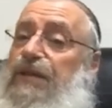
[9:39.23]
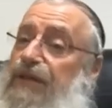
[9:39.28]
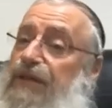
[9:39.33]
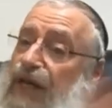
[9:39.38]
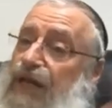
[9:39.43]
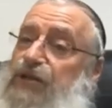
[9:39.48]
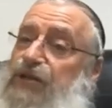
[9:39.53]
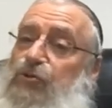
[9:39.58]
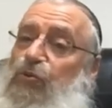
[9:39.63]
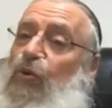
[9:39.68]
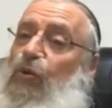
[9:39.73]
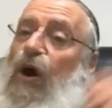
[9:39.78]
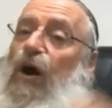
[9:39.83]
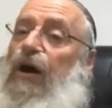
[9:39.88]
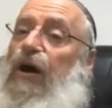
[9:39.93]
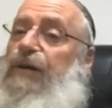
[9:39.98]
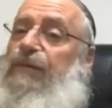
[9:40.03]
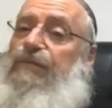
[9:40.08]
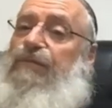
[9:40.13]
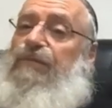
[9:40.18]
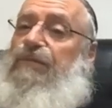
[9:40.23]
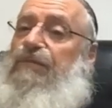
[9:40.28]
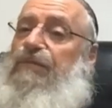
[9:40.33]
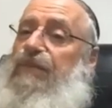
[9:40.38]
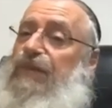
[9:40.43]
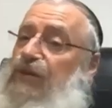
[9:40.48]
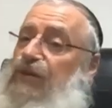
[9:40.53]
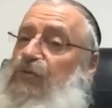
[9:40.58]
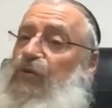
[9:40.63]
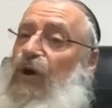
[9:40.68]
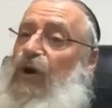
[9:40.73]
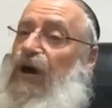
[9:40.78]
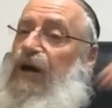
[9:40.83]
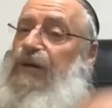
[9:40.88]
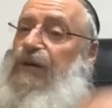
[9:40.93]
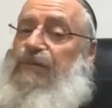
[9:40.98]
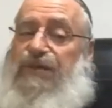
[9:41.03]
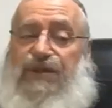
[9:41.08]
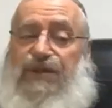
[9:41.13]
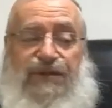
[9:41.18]
Nice rhyme,
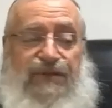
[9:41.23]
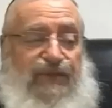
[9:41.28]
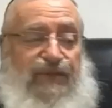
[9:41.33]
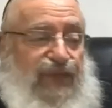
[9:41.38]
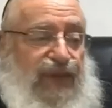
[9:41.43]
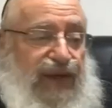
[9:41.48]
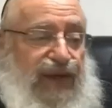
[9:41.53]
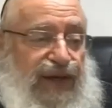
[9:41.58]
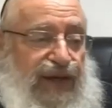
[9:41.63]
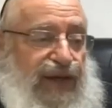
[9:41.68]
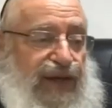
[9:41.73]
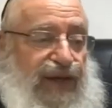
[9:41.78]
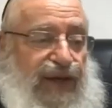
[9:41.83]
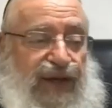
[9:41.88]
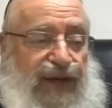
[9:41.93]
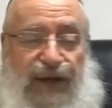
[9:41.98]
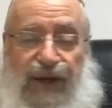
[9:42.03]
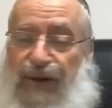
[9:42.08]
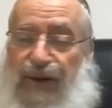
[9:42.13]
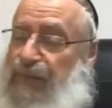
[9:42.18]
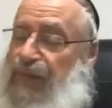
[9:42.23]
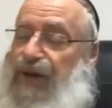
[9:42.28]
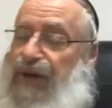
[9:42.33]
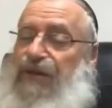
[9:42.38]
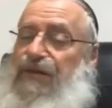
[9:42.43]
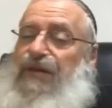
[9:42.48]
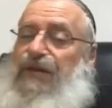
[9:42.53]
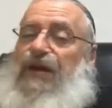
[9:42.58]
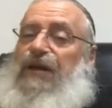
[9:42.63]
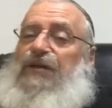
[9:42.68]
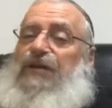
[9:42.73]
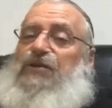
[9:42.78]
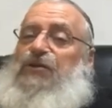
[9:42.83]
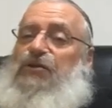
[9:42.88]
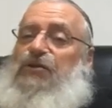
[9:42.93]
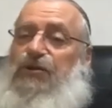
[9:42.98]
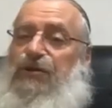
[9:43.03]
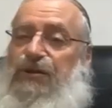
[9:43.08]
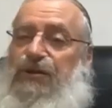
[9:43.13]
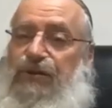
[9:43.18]
rhymes, but I think
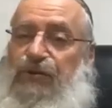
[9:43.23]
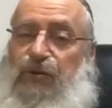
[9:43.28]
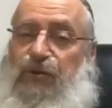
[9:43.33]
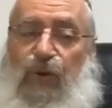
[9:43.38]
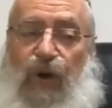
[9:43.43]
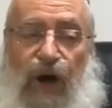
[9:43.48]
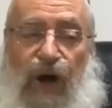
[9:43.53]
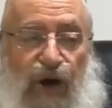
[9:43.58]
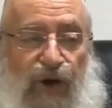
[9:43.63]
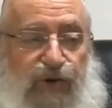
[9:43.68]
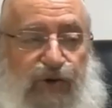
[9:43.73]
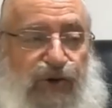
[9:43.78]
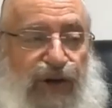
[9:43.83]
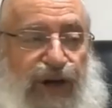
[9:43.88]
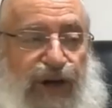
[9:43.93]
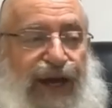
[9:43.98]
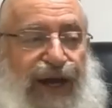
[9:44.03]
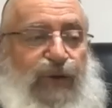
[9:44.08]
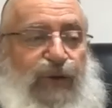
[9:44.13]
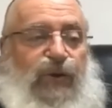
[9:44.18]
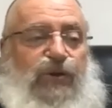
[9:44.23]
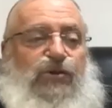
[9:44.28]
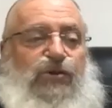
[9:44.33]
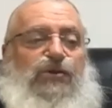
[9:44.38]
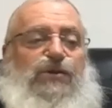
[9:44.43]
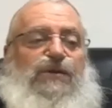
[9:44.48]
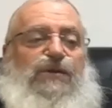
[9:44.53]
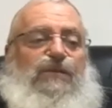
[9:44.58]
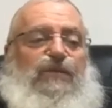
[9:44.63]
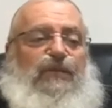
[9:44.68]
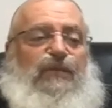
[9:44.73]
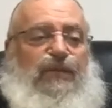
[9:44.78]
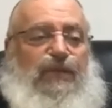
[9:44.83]
it's too harsh language.